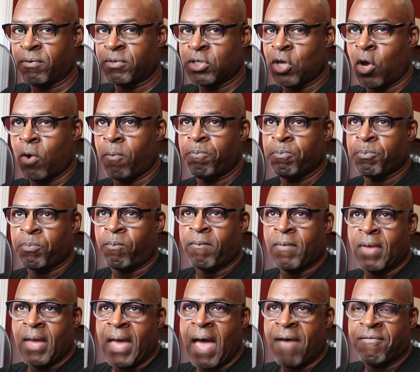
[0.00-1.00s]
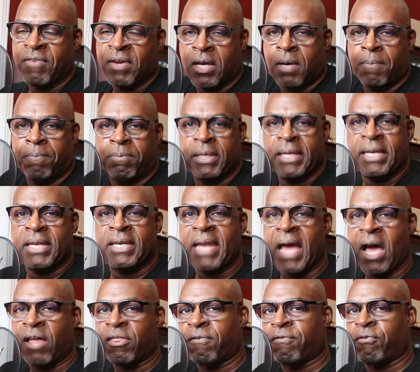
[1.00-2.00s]
So, having completed
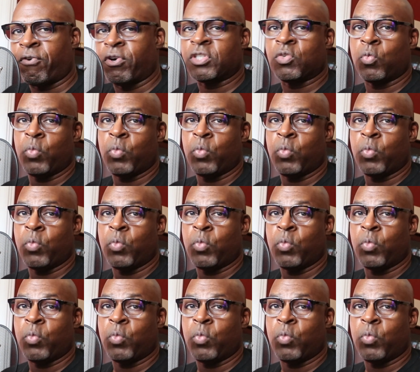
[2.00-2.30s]
now the first